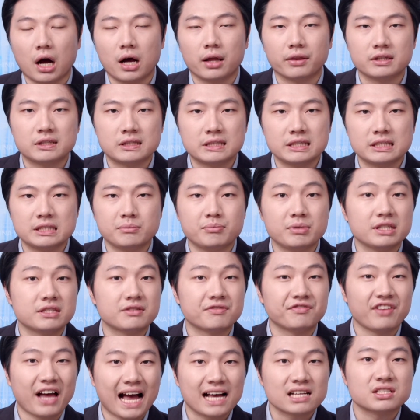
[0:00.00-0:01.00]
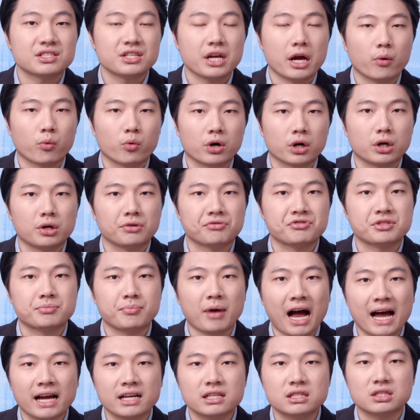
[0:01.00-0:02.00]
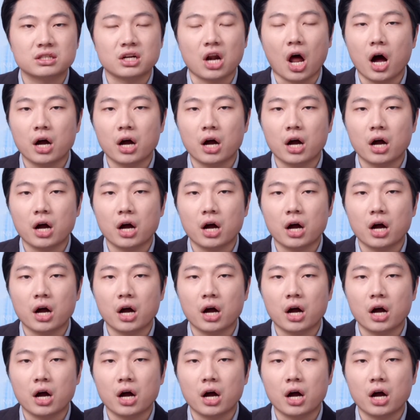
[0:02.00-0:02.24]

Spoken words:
on the CCP's vast network of spies and